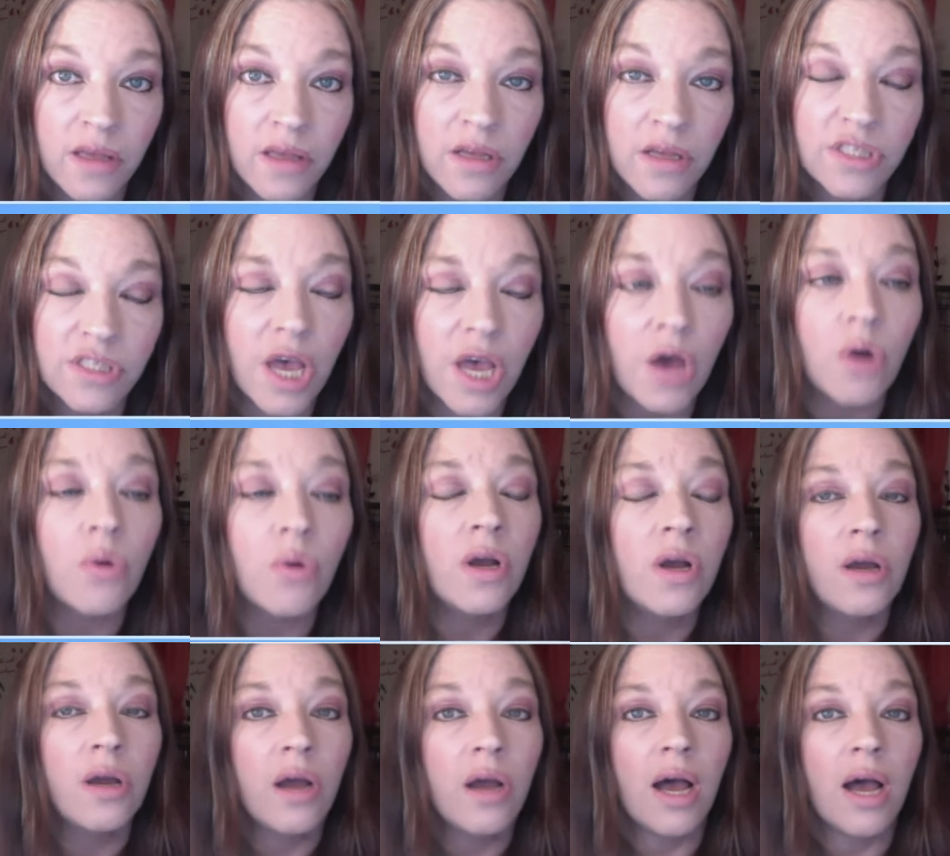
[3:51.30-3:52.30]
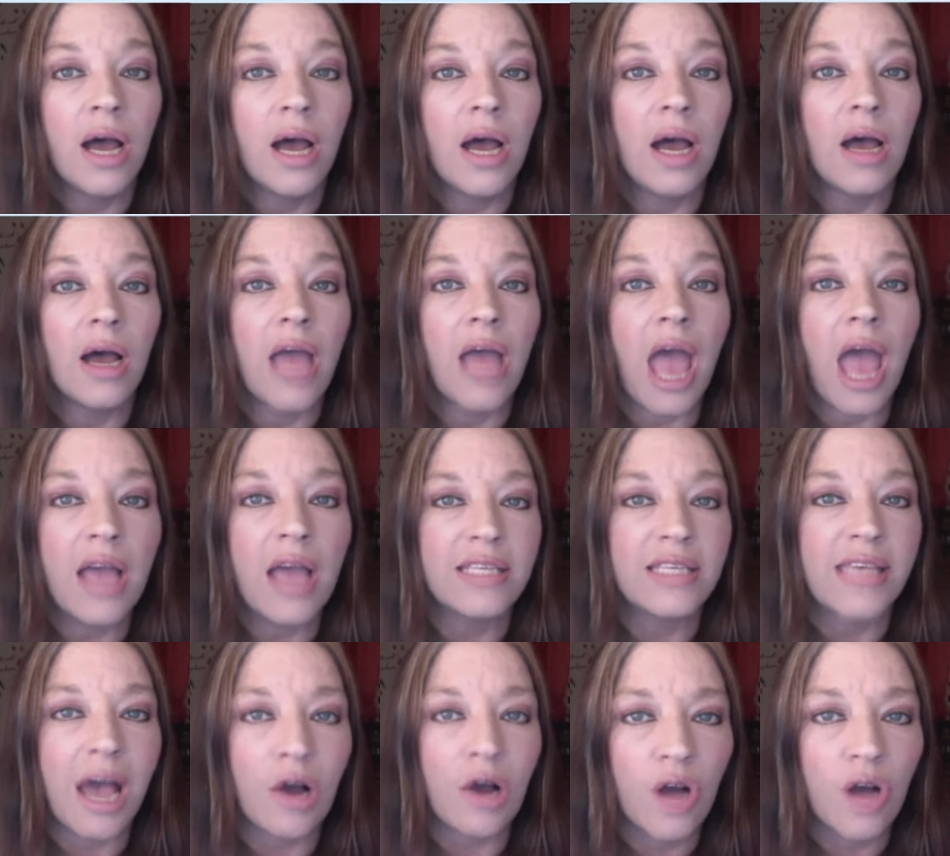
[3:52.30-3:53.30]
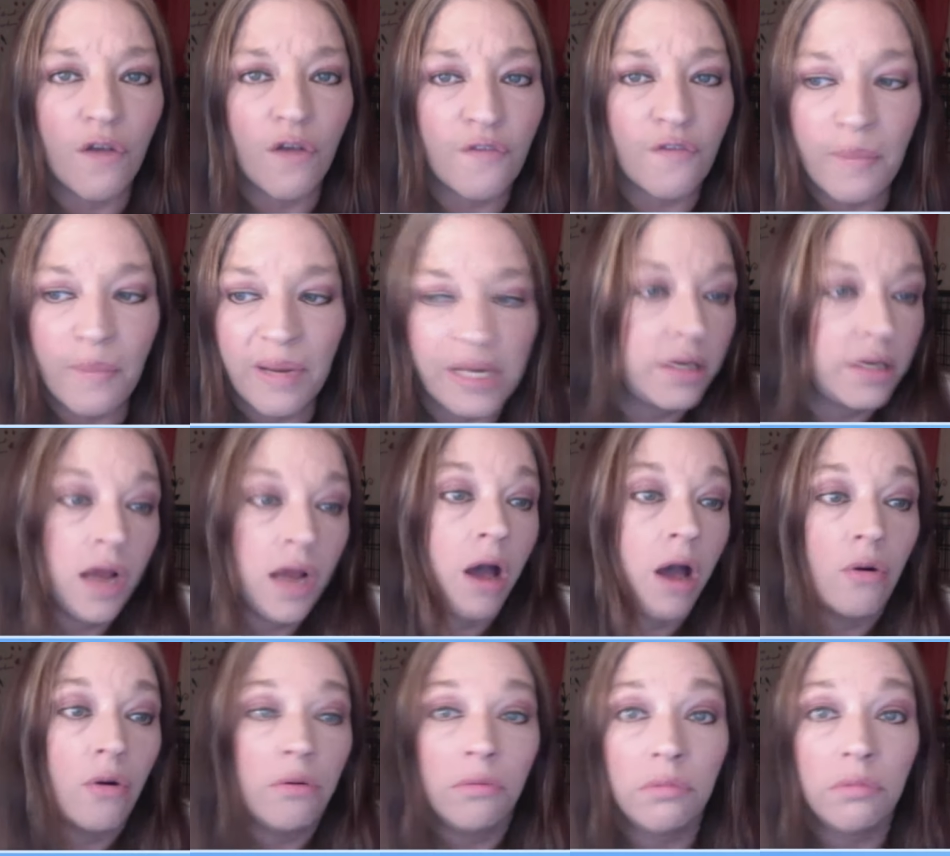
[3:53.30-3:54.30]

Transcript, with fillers: So, uh, is alcohol forbidden? No.